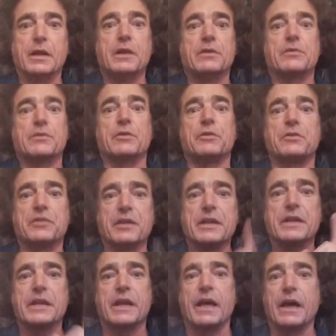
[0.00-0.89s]
So
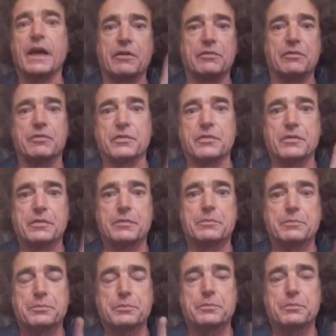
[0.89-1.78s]
C and F
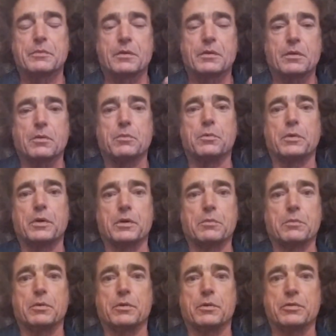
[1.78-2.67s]

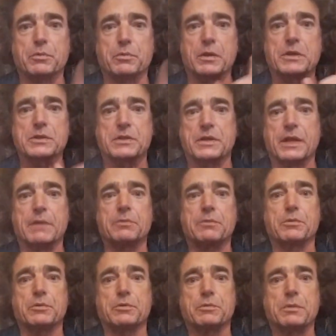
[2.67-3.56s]
were switched. The names
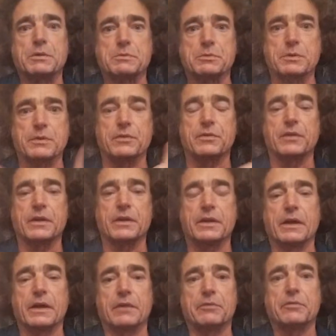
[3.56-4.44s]
were switched between C
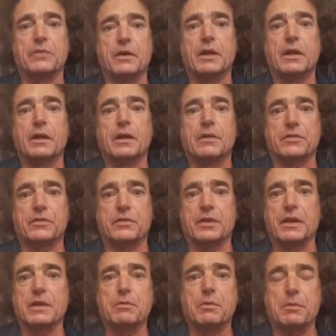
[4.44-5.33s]
and F.
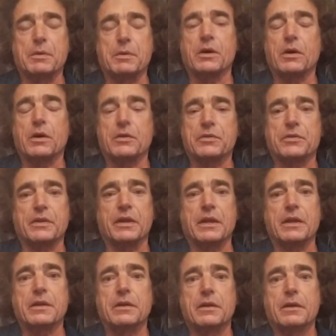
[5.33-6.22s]
C, what we call
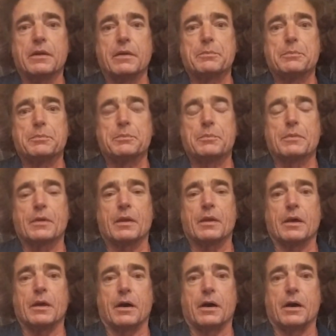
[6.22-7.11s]
C,
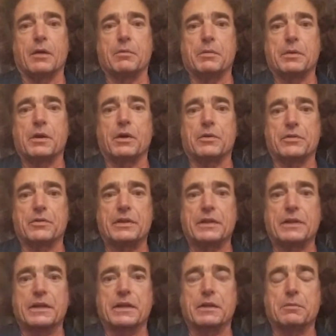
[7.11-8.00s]

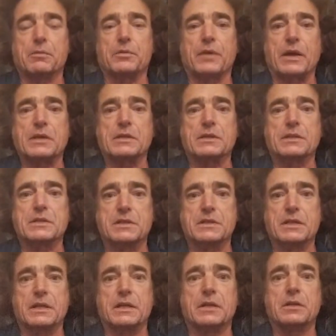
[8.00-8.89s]
Lydian was actually
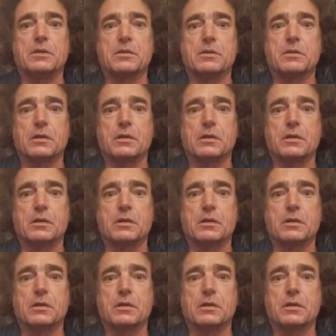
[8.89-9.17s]
C.